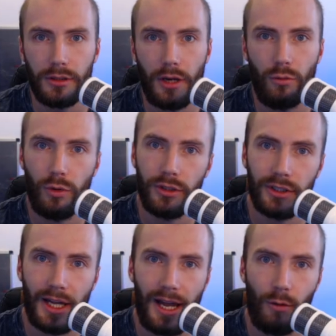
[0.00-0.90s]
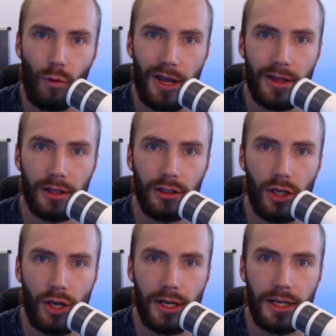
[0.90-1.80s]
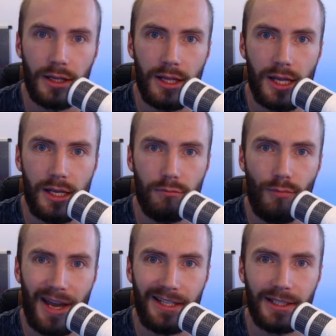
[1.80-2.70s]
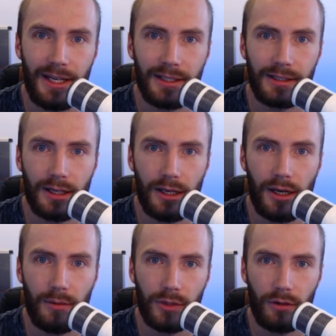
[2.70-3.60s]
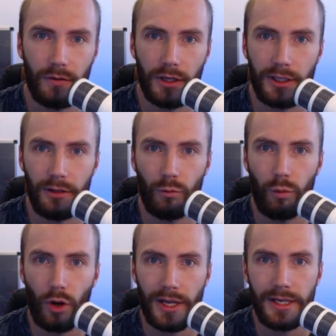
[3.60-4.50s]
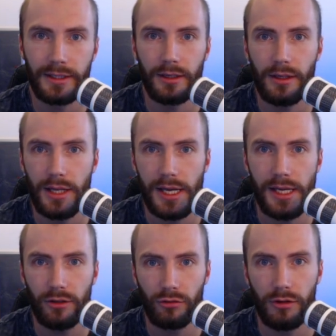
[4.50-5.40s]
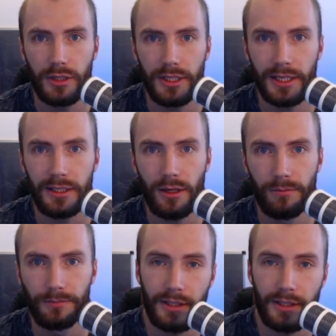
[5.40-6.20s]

So we'll start with learning the basics. Um, so firstly, what is the scrutiny system?